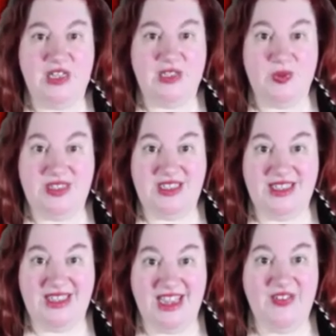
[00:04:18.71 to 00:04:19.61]
'Twas the
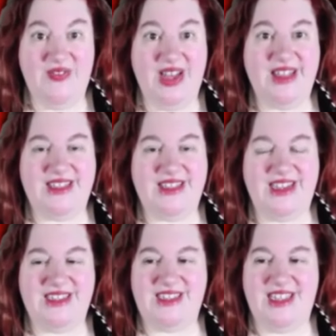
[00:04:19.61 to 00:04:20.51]
day of
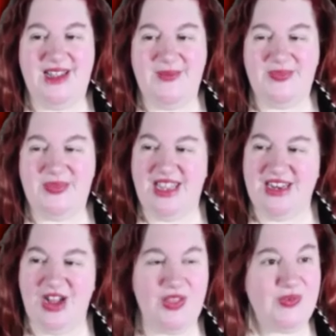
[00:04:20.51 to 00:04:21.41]
Valentine's Day,
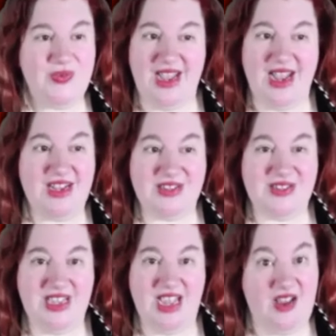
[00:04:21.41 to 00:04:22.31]
and all through the
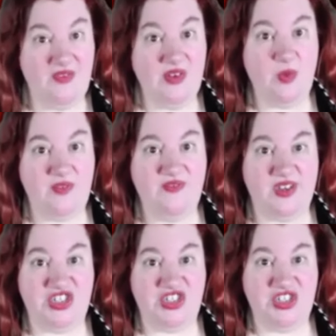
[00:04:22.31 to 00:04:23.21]
house everyone
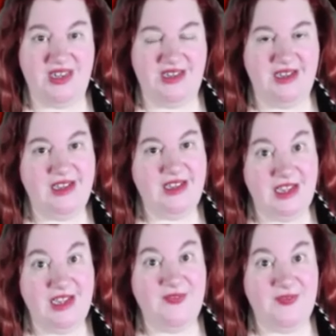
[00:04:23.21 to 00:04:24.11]
felt shitty,
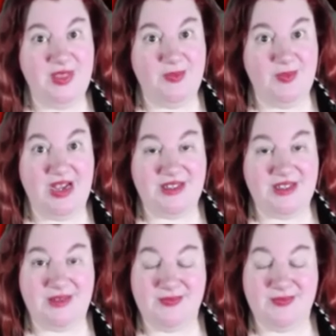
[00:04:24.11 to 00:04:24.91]
even the mouse.